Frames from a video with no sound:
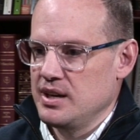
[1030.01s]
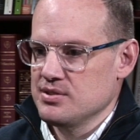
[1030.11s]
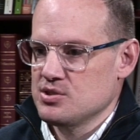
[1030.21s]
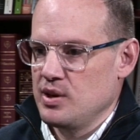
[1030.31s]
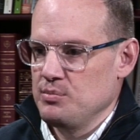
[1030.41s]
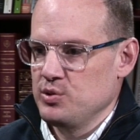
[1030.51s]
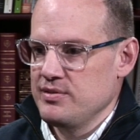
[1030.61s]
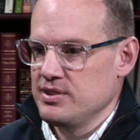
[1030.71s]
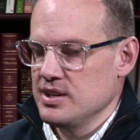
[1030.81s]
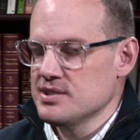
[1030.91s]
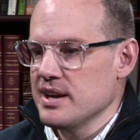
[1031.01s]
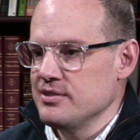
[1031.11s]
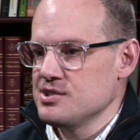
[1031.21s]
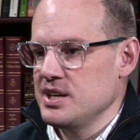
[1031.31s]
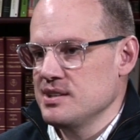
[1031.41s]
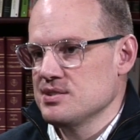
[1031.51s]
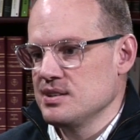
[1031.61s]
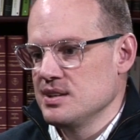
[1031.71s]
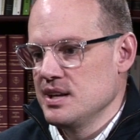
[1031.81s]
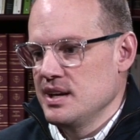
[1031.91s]
So I believe it does have a chance.
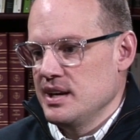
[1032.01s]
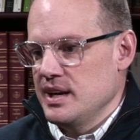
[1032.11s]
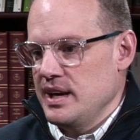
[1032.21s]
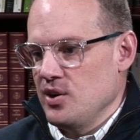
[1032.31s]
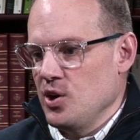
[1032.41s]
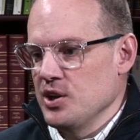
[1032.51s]
And all.